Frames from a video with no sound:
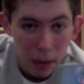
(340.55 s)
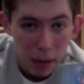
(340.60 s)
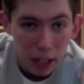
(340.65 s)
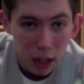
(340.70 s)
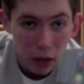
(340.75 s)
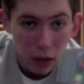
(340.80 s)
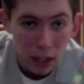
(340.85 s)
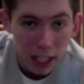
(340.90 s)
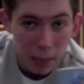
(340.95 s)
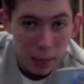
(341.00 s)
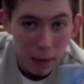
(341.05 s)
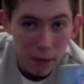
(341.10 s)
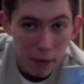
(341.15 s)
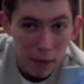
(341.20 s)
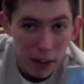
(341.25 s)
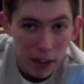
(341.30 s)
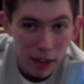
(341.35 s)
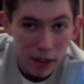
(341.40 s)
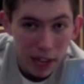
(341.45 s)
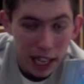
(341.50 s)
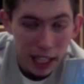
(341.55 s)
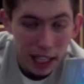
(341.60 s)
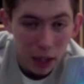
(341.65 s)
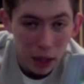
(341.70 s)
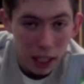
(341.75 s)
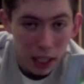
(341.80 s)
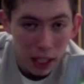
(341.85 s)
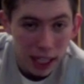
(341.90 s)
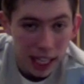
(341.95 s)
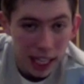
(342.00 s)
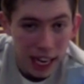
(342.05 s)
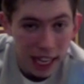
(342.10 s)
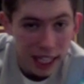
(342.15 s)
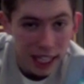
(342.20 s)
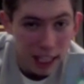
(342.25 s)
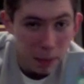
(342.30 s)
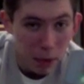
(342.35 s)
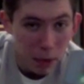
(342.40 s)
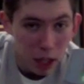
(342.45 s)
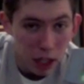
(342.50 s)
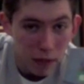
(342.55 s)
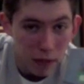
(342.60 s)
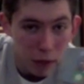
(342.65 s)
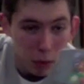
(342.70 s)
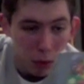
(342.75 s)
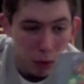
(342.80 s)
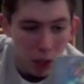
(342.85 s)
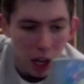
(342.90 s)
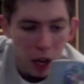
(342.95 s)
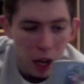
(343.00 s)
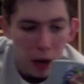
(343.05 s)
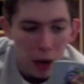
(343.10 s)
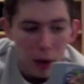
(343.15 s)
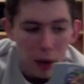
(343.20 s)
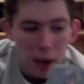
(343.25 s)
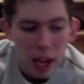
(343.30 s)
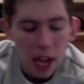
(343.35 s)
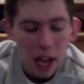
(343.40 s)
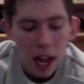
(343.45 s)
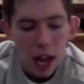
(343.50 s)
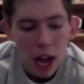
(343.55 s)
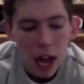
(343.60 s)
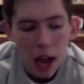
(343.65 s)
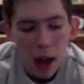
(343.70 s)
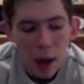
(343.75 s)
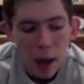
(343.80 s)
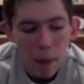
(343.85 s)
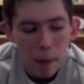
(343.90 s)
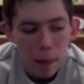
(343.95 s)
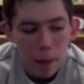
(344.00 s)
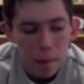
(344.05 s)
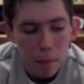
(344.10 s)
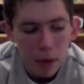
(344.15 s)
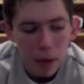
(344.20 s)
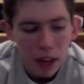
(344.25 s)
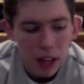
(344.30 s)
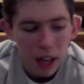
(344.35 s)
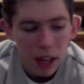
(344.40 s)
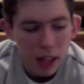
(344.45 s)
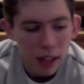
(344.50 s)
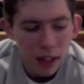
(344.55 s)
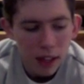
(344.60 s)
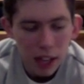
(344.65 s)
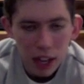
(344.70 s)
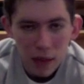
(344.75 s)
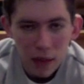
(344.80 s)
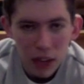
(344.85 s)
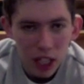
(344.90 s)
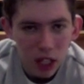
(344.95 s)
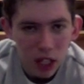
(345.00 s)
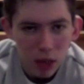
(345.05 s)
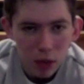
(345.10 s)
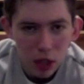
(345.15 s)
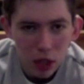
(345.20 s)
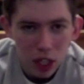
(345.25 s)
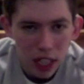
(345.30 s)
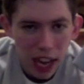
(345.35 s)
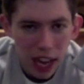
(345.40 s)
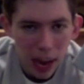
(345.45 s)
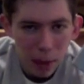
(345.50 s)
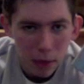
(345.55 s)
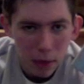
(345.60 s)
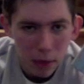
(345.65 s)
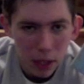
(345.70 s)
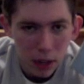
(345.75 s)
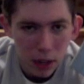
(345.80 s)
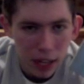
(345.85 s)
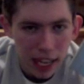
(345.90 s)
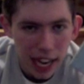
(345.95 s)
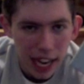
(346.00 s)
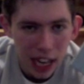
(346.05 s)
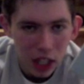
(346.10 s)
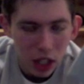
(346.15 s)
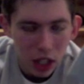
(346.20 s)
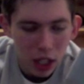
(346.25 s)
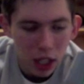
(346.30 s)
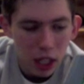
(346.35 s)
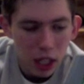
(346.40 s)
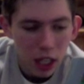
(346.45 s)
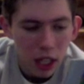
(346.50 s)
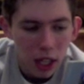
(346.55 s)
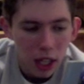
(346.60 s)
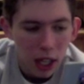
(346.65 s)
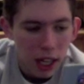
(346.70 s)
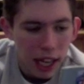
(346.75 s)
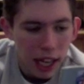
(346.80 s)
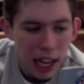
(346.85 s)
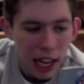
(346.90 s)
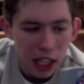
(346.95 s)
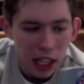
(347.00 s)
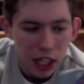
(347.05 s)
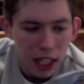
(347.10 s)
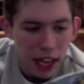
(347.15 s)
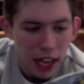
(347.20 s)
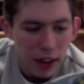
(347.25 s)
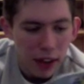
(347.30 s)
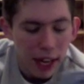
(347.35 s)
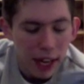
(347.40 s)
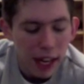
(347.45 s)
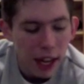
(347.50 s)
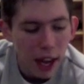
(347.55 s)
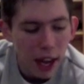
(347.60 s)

It's obviously been re-released on the DS, as most of you will know, but the original is just absolutely legendary.